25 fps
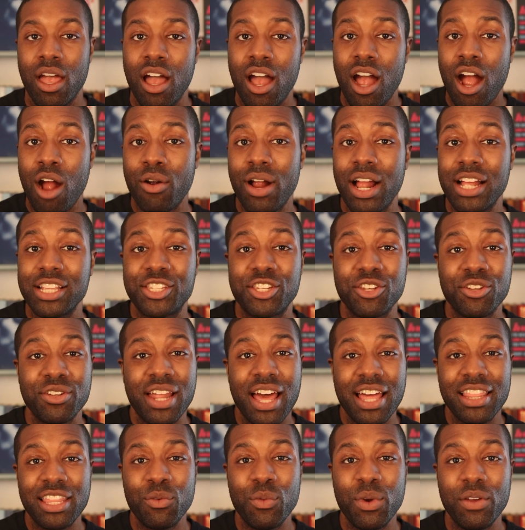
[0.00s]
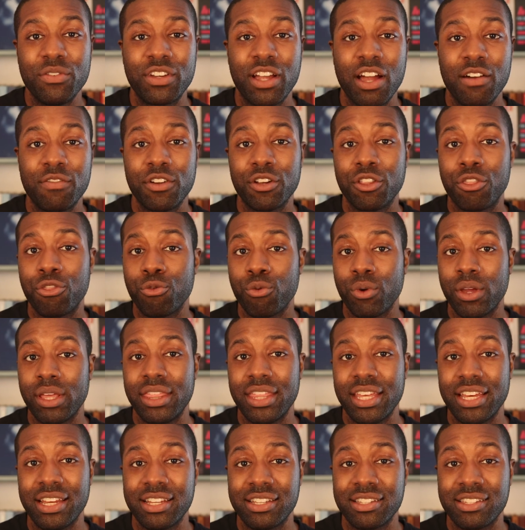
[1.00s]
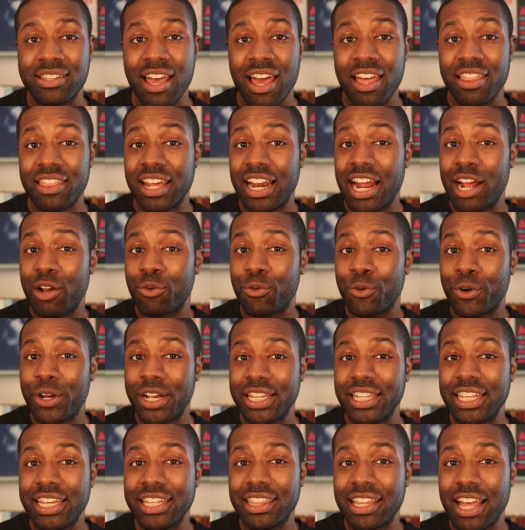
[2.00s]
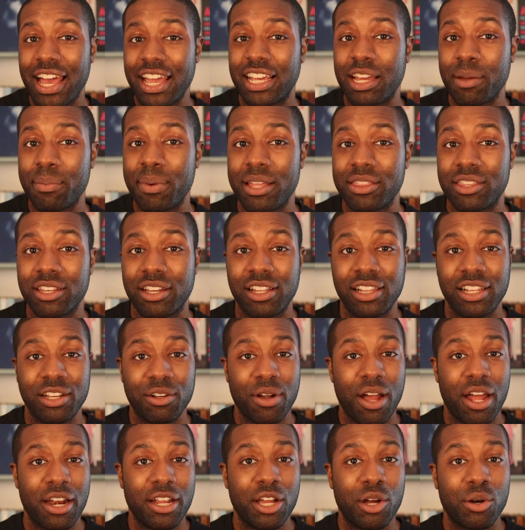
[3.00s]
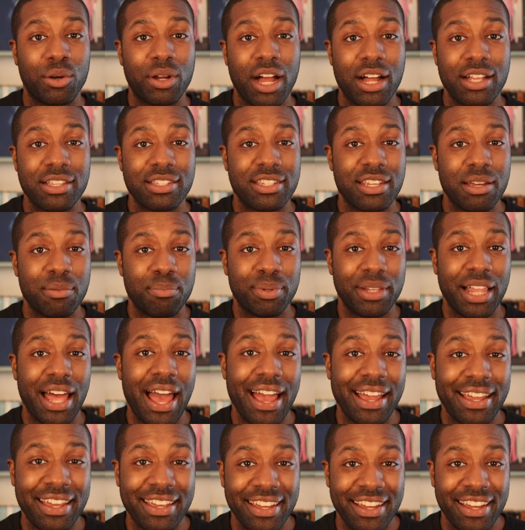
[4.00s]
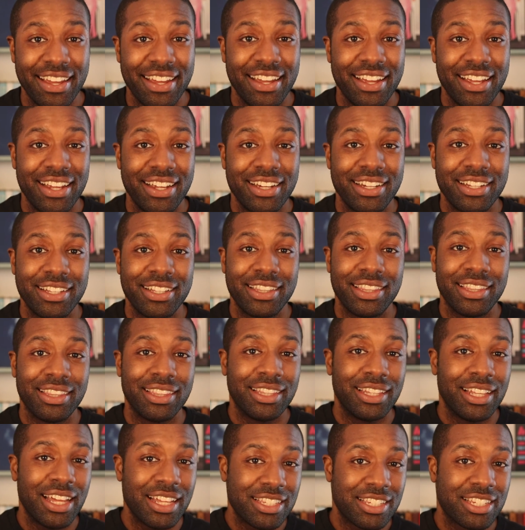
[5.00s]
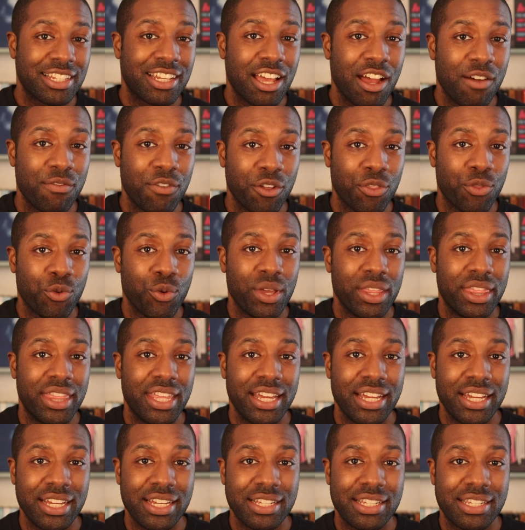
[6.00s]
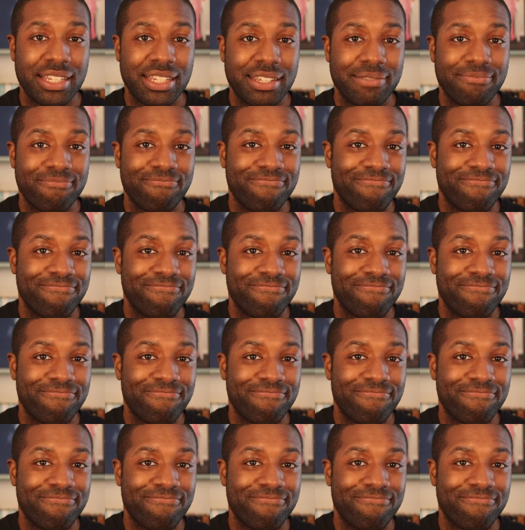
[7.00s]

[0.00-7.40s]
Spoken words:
Alright, so now that we've covered 3 things that I really like about the Clearaudio Concept Black, let's cover 3 things